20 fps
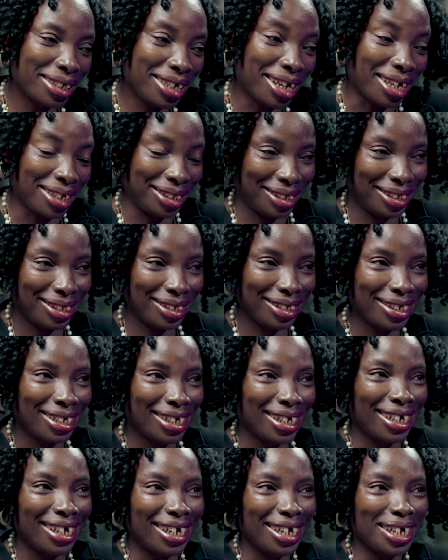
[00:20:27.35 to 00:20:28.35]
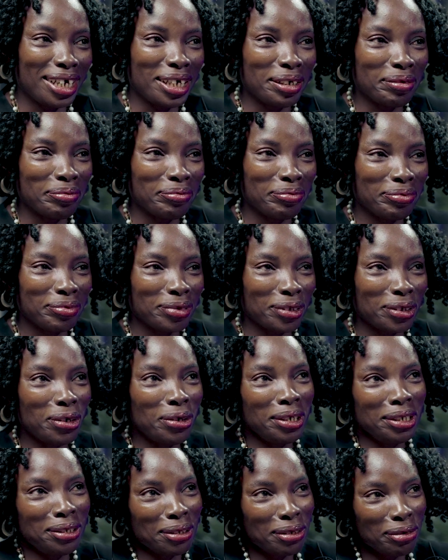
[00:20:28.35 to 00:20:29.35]
Yes.
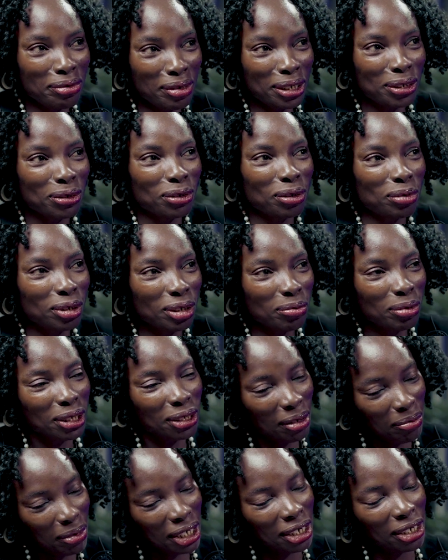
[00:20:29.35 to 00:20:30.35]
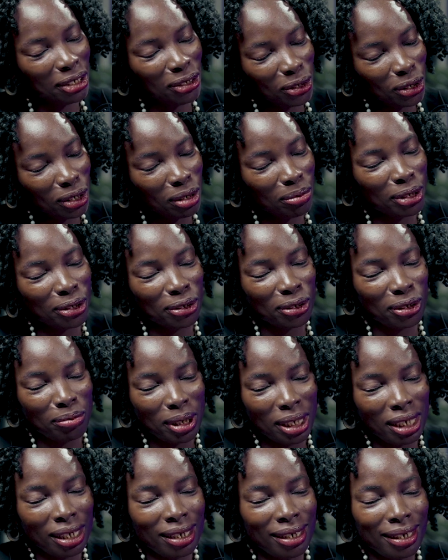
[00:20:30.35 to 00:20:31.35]
Going to the restroom should be something enjoyable. It should
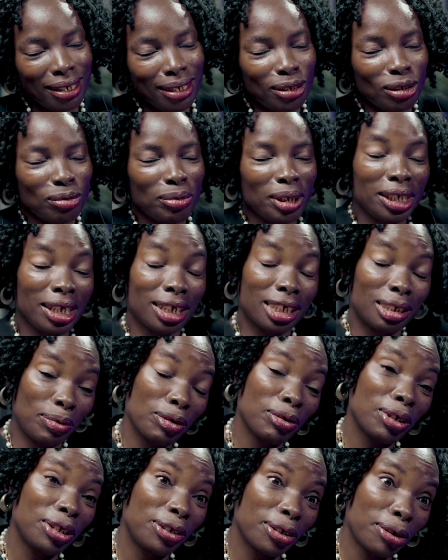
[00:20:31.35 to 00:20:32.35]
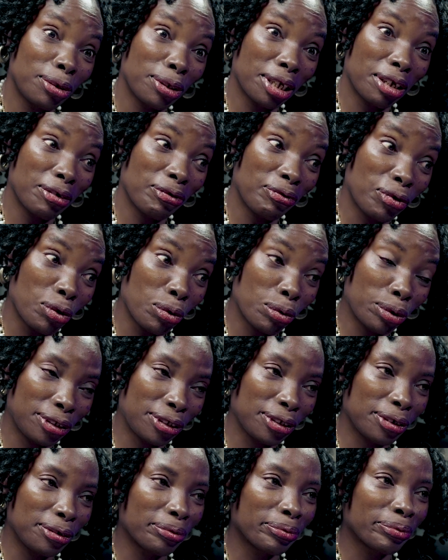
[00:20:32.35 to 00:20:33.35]
be an experience you're looking forward
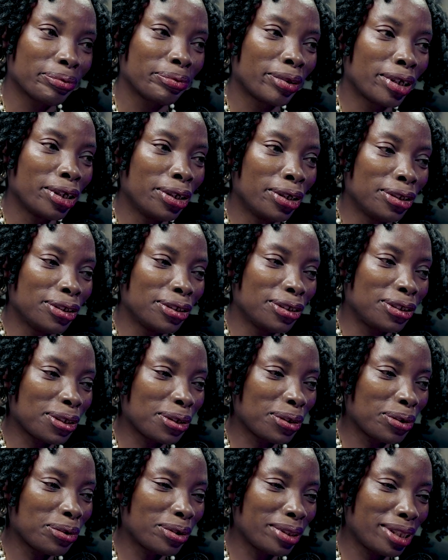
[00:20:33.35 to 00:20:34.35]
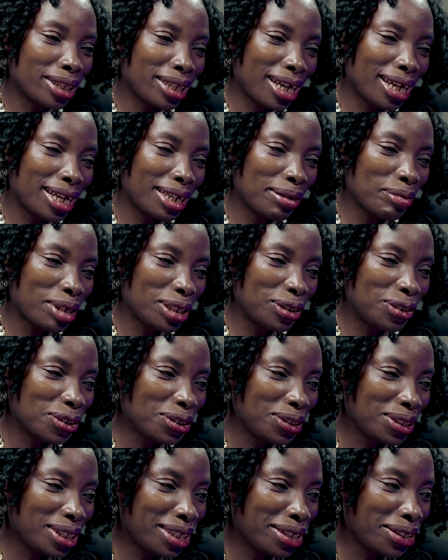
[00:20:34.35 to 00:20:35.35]
to. So I
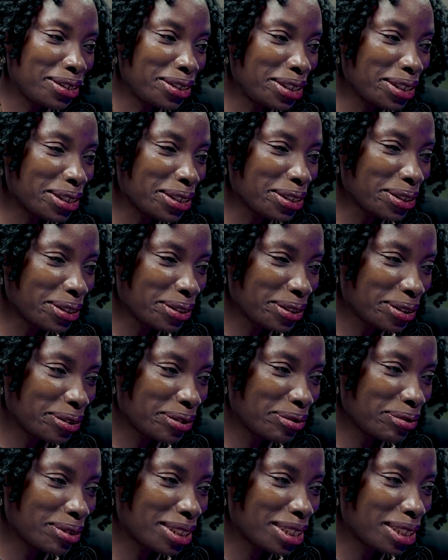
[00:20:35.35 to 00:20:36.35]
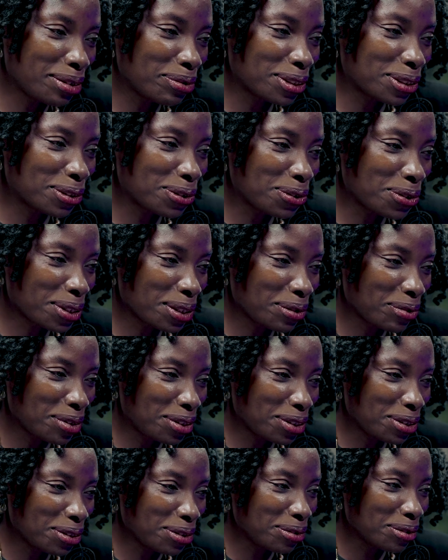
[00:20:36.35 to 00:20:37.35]
mentioned earlier when I was talking with
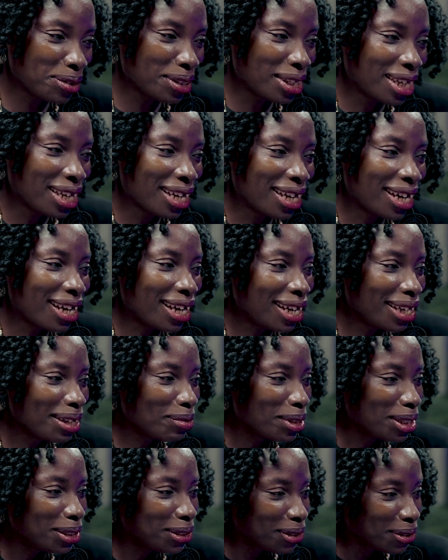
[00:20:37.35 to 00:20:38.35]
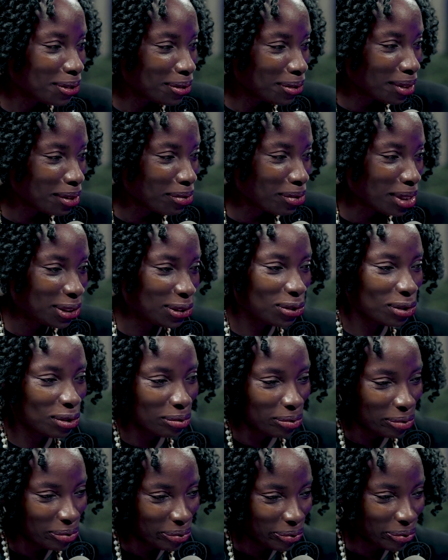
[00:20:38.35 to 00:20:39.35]
you, I went to a
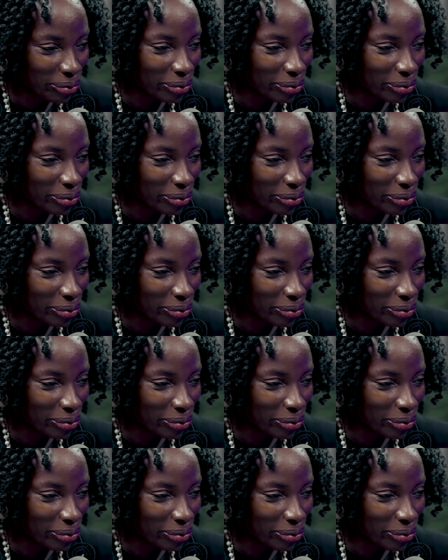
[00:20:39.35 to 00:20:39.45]
restroom